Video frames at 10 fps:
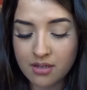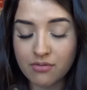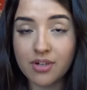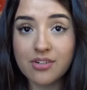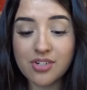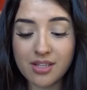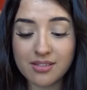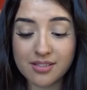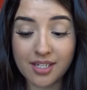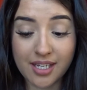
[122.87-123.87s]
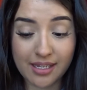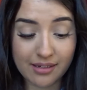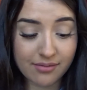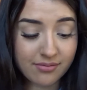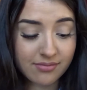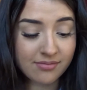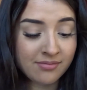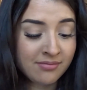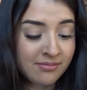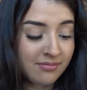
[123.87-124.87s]
We're gonna try this again,
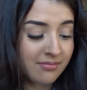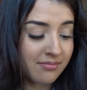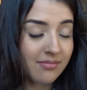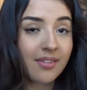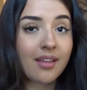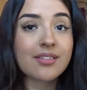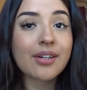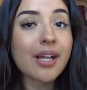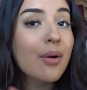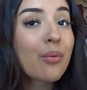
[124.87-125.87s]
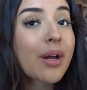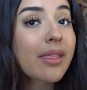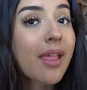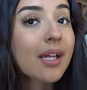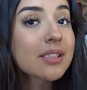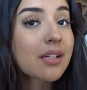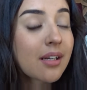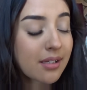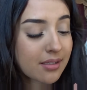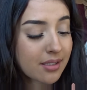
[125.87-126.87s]
cause I already got one lash
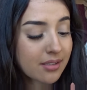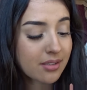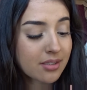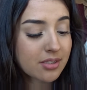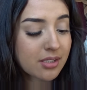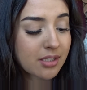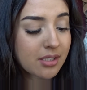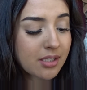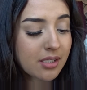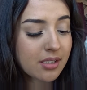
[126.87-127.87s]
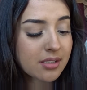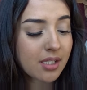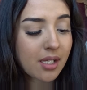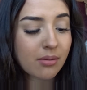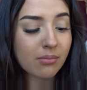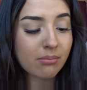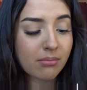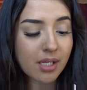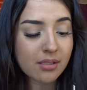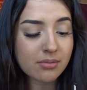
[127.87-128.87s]
on and it looks good, so like
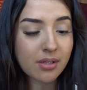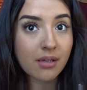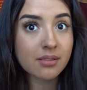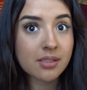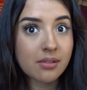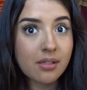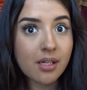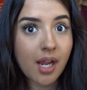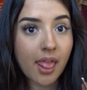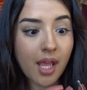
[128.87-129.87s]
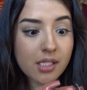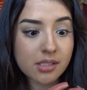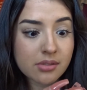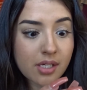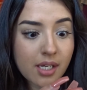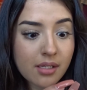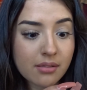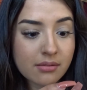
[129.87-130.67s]
might as well have two good eyelashes, right?